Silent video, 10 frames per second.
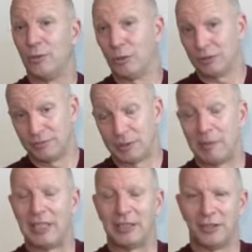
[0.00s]
or
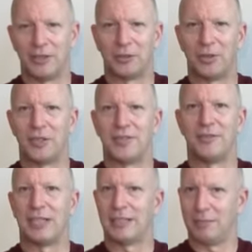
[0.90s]
depending on the cause
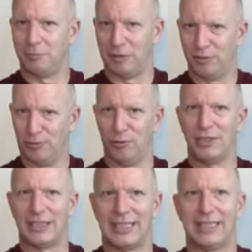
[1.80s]
of death
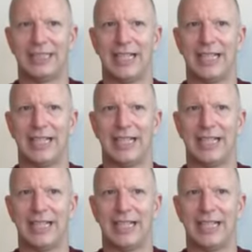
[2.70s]
before that,